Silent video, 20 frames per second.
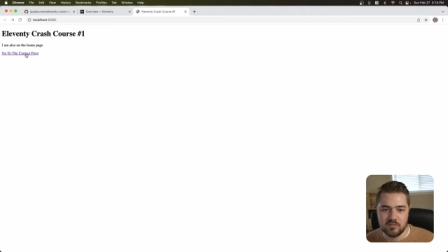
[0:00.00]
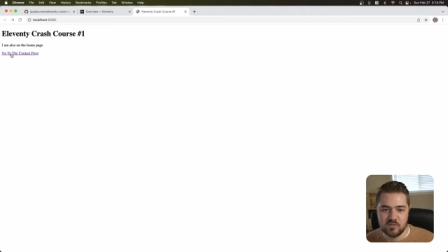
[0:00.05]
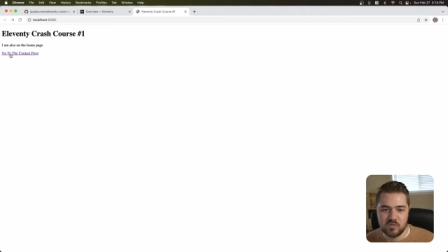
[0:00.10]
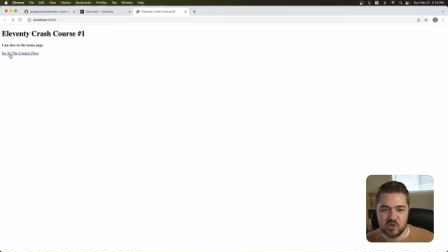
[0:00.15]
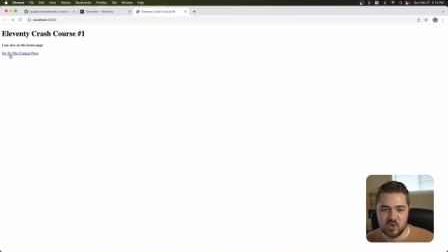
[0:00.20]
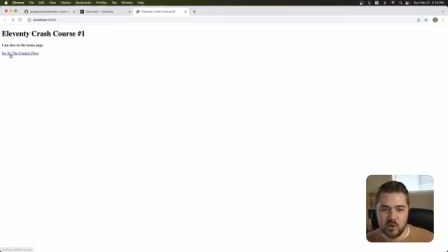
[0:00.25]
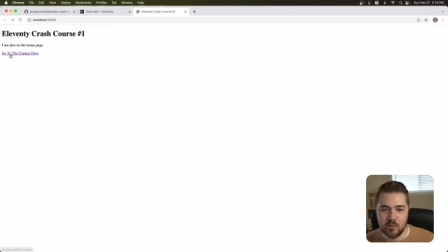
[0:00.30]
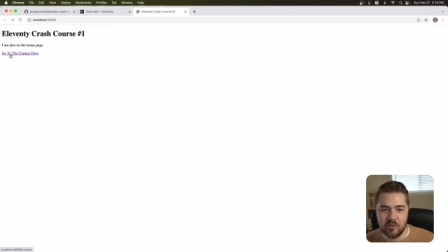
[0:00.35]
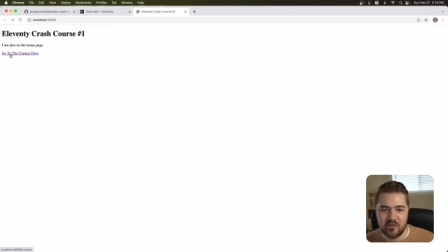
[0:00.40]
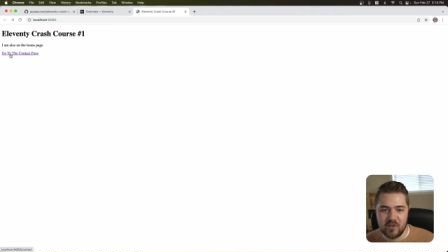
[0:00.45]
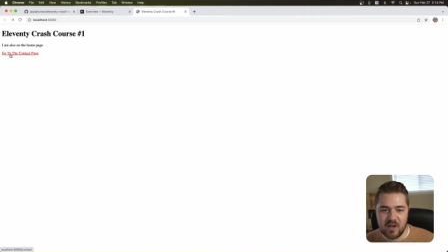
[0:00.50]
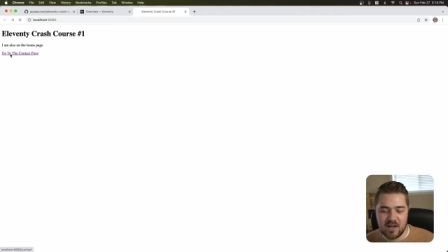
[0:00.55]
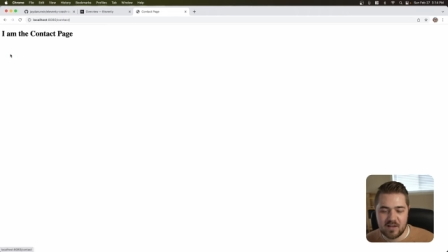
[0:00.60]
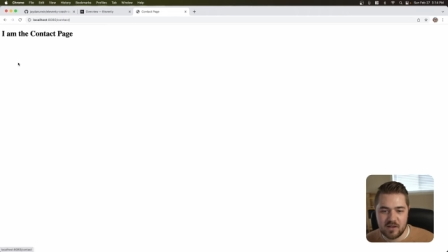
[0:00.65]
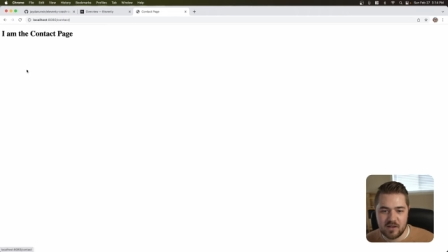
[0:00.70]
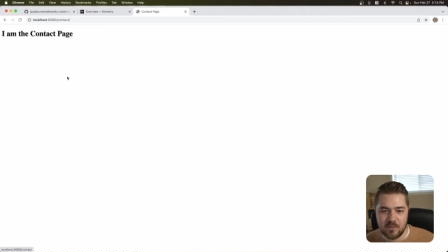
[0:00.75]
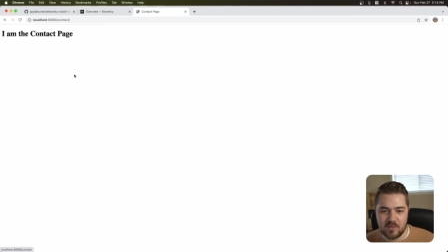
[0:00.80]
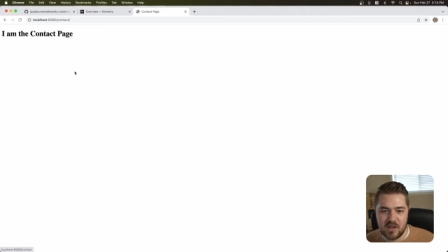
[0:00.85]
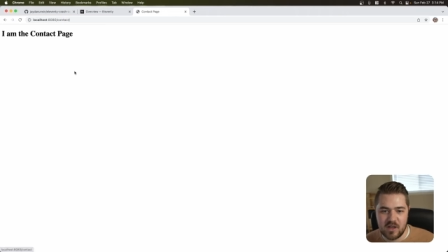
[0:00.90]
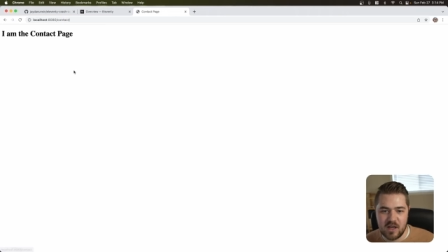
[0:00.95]
super fast
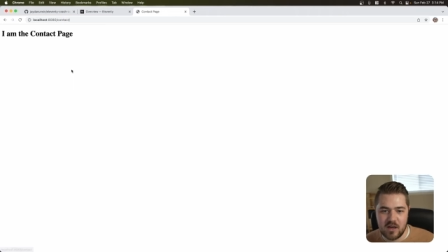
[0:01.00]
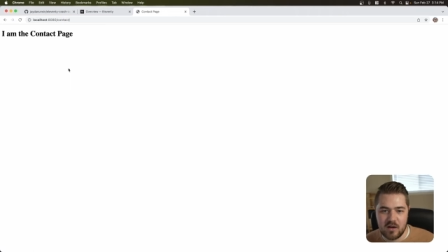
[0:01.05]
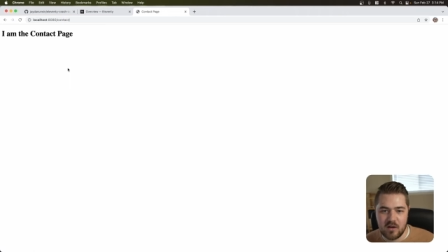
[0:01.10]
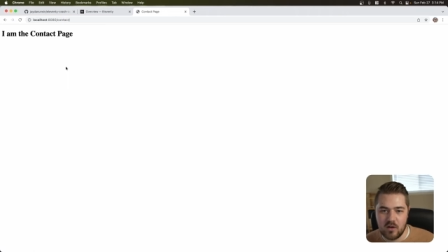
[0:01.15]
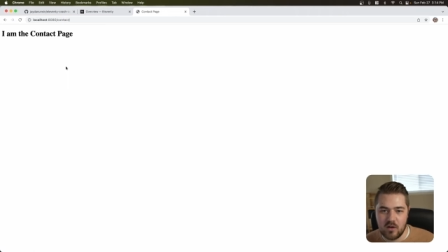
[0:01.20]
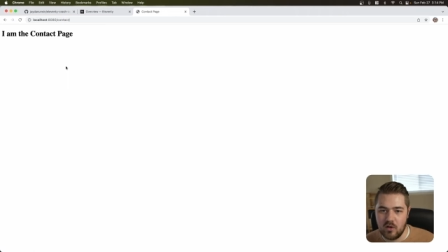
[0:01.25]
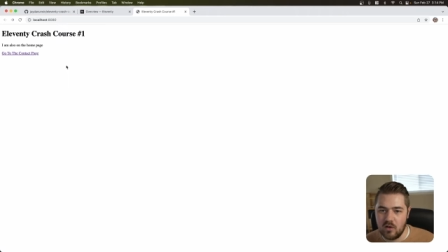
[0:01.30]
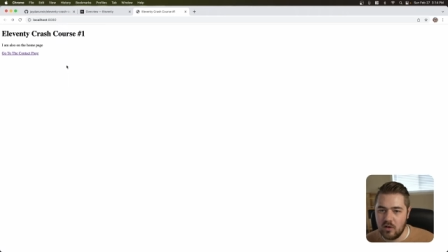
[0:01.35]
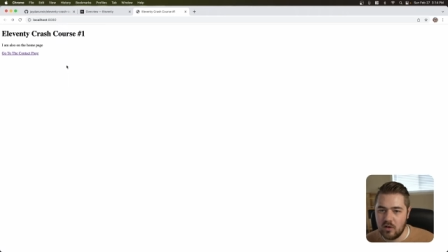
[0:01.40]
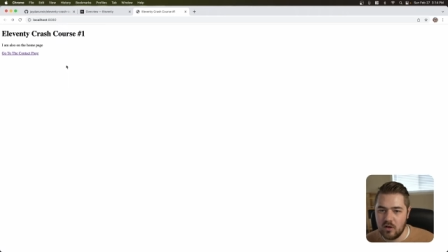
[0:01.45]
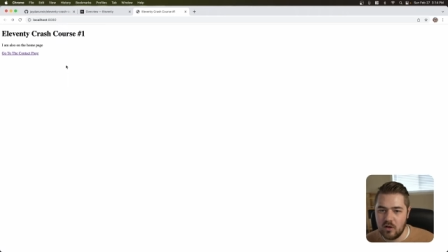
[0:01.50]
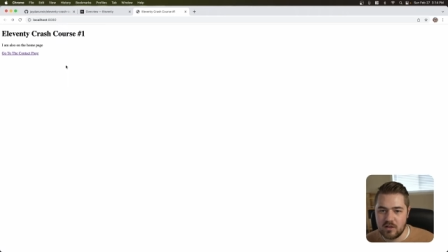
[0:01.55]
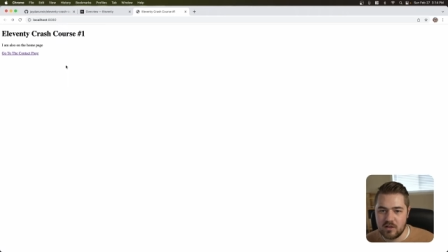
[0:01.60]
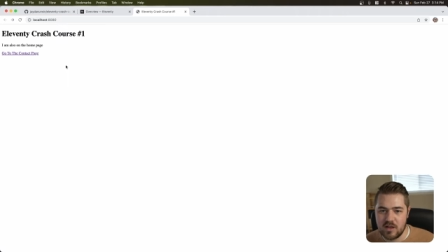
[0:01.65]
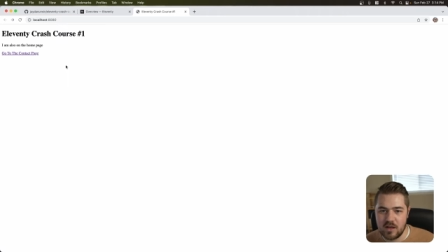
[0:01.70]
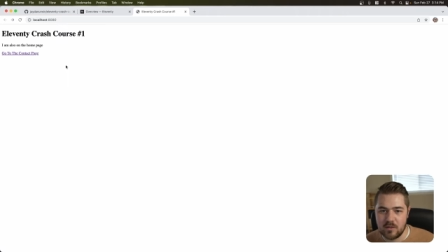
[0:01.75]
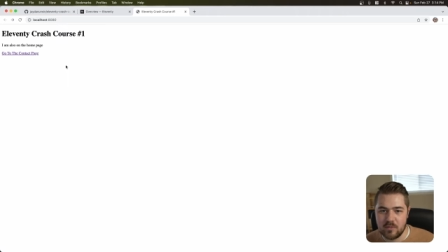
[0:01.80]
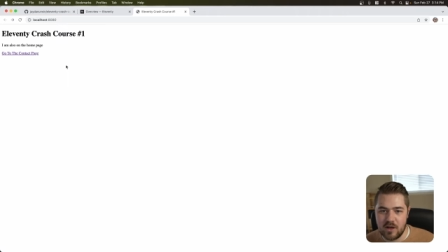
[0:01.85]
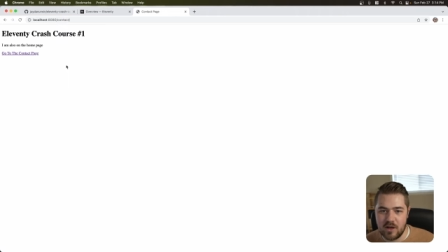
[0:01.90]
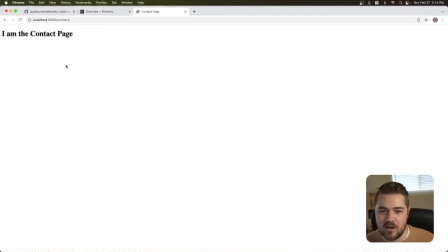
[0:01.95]
update, go to the
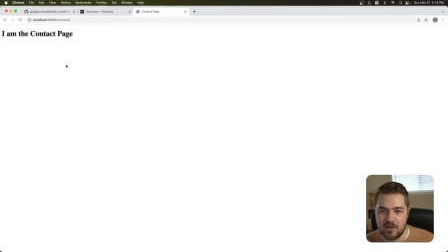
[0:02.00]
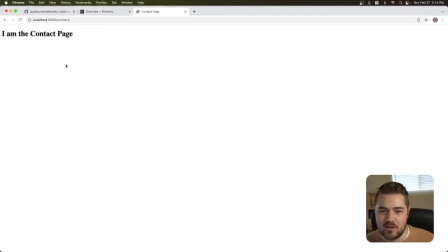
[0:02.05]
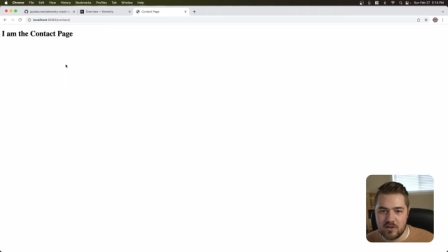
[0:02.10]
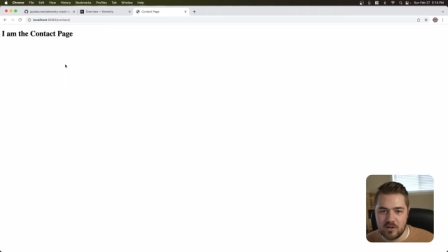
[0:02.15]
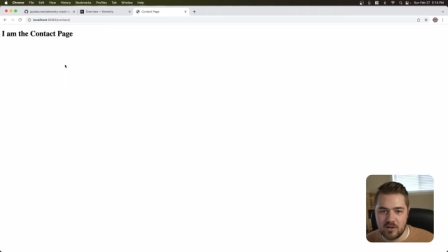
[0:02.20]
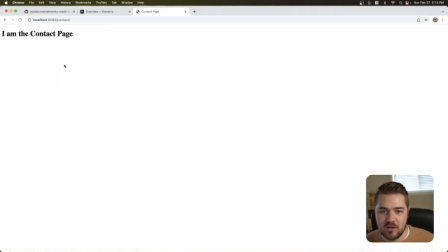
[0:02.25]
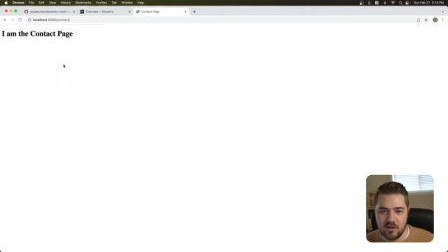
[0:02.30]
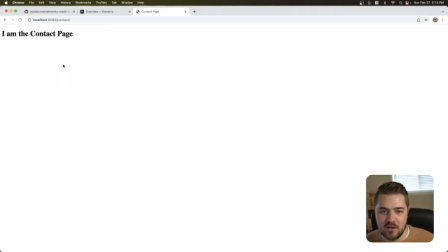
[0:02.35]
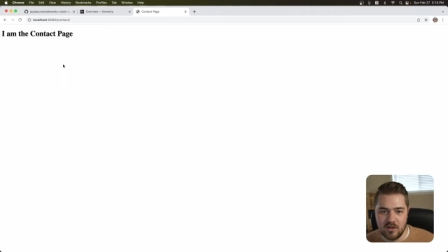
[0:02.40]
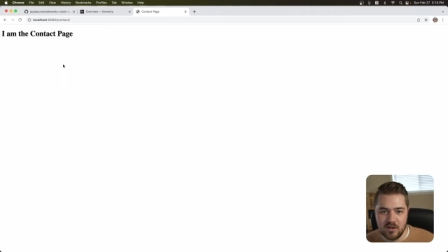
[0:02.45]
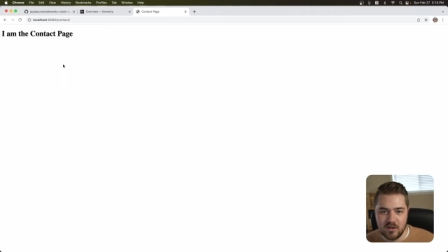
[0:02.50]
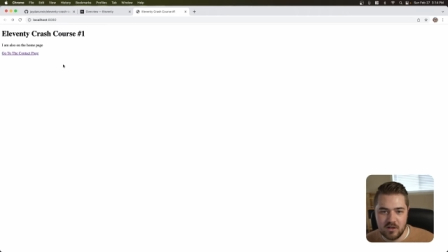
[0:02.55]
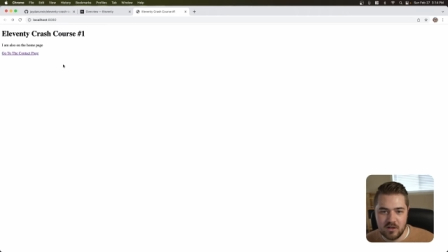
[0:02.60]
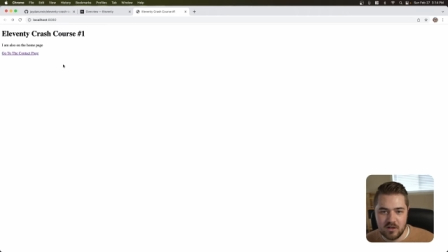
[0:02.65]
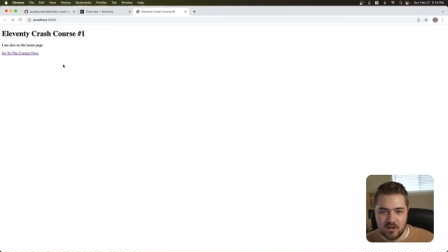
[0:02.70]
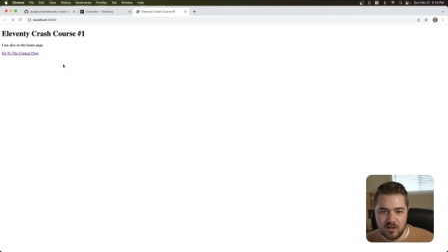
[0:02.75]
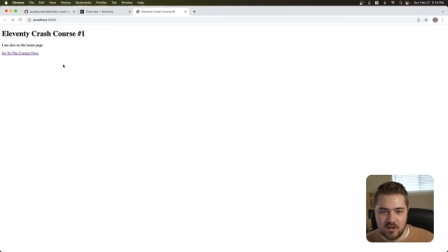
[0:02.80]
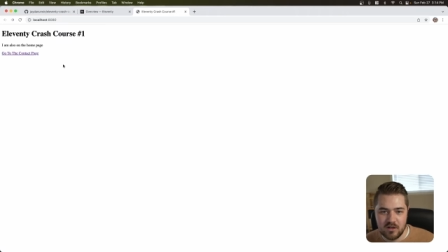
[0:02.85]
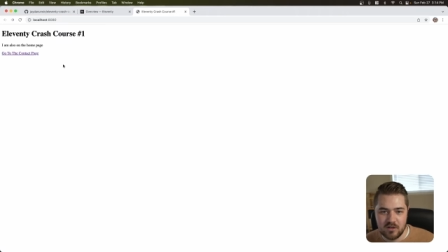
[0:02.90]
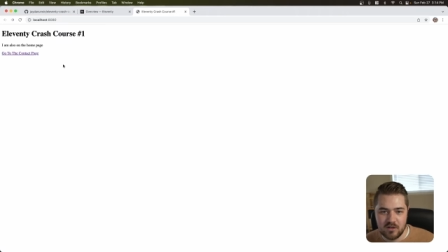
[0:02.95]
contact page,
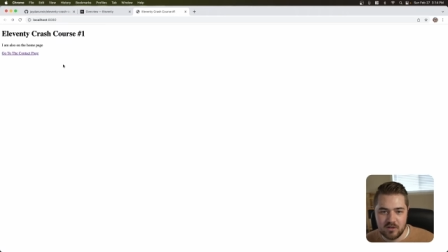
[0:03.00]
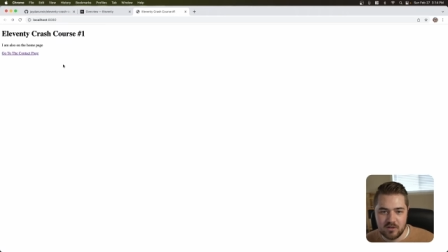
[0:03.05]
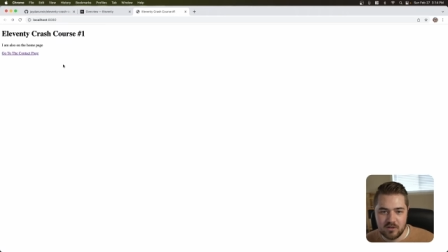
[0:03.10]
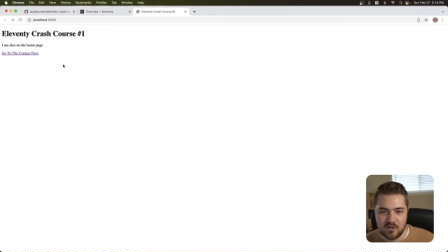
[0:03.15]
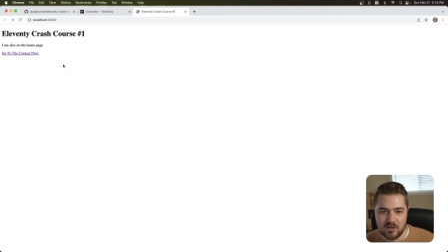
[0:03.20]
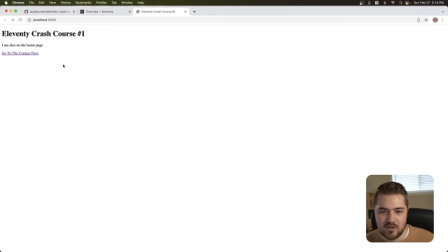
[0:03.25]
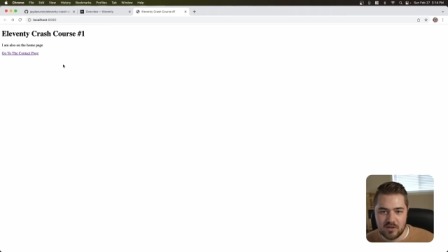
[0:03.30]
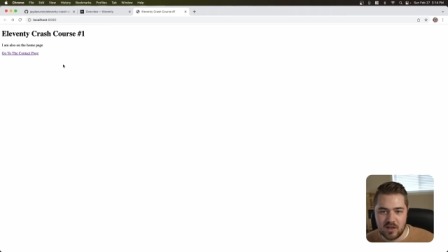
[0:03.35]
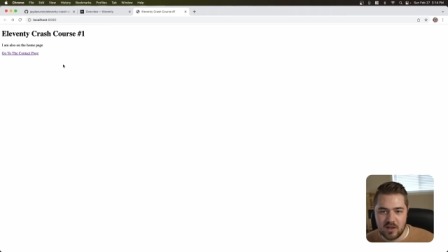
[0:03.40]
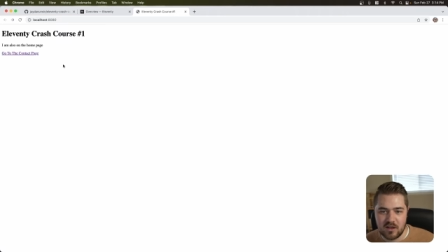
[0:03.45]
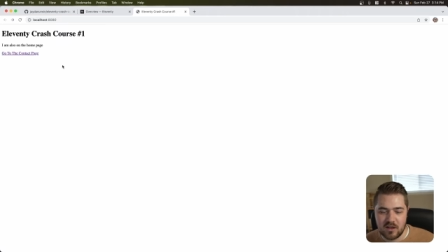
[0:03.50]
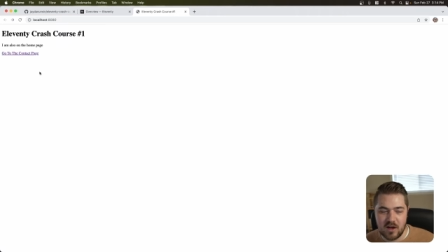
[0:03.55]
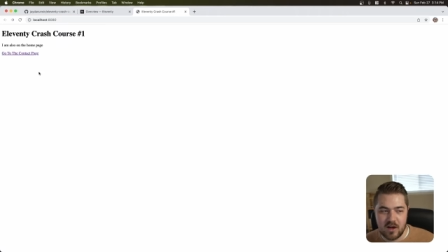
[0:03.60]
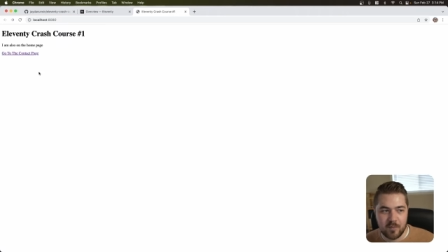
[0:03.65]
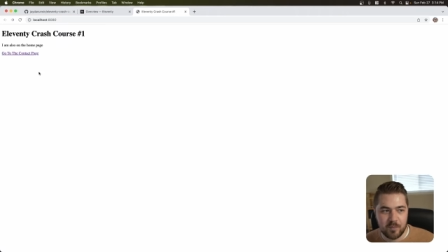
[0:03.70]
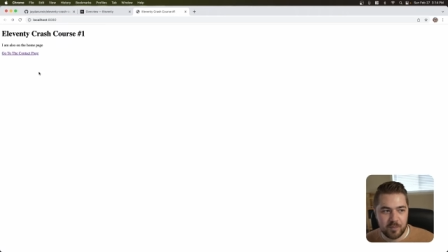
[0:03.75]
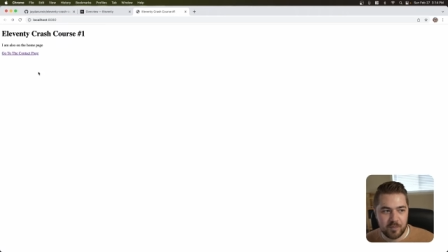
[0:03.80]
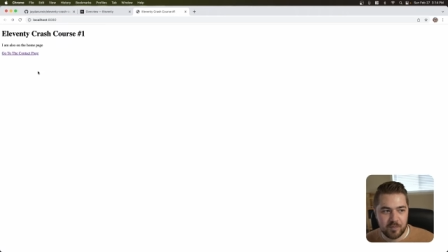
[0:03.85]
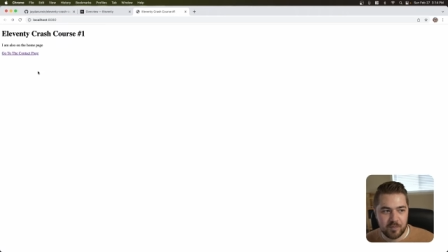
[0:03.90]
just like that.